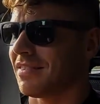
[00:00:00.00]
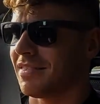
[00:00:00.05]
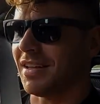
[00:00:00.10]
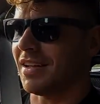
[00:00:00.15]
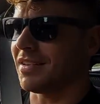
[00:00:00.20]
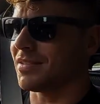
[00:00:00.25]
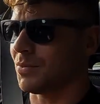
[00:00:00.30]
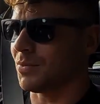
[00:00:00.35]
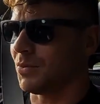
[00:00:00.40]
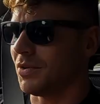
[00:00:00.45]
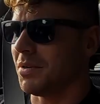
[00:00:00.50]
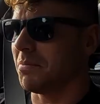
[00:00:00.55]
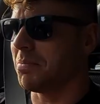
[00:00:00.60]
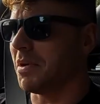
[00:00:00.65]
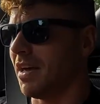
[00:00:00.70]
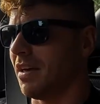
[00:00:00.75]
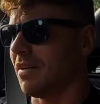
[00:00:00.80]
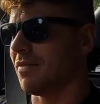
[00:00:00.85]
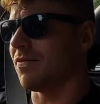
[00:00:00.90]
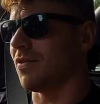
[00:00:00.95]
That's what you're
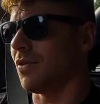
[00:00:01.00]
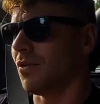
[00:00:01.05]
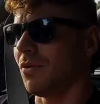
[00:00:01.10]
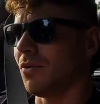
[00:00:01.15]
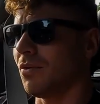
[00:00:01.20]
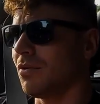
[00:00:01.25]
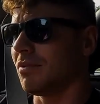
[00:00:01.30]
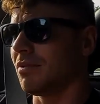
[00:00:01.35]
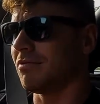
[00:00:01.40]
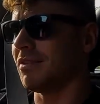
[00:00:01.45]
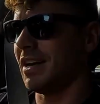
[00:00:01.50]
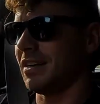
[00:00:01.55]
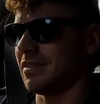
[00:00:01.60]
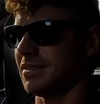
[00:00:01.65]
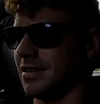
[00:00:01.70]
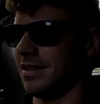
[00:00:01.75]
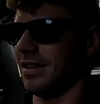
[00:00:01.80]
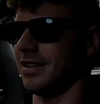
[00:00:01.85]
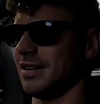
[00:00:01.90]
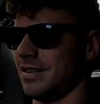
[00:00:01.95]
paying for. All the
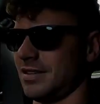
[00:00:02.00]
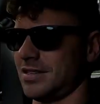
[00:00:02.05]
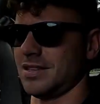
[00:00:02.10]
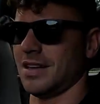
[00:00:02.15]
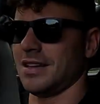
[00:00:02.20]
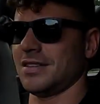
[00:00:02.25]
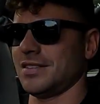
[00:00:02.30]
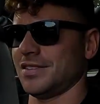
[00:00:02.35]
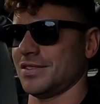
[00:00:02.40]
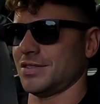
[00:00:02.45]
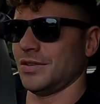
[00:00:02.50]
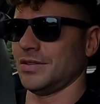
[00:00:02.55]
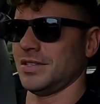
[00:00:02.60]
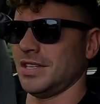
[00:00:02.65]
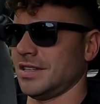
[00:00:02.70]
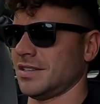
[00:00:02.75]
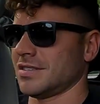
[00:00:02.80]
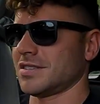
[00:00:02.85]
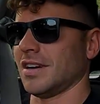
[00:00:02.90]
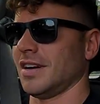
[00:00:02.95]
rest, like the aesthetics on the
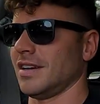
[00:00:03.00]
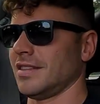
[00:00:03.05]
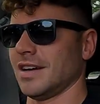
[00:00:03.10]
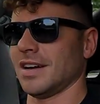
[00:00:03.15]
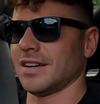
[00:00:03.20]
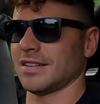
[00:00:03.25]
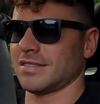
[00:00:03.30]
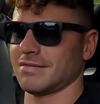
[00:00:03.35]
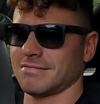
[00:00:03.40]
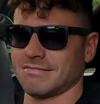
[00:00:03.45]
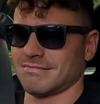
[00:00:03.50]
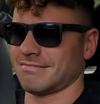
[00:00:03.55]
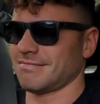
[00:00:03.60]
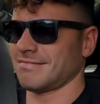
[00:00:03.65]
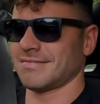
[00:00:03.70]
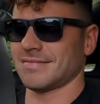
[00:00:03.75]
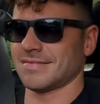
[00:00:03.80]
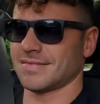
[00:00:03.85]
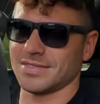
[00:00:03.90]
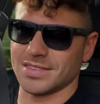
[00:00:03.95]
inside, that
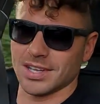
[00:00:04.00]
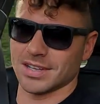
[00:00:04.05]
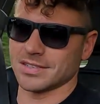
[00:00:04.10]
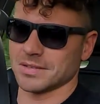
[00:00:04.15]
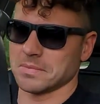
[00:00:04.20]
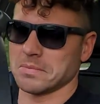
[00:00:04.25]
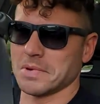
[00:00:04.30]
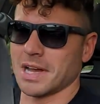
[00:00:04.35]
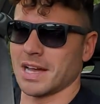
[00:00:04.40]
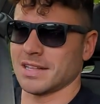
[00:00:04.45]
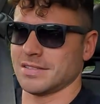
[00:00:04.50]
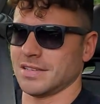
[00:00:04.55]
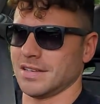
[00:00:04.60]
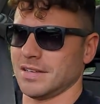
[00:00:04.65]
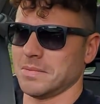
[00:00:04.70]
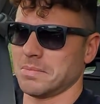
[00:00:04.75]
doesn't matter.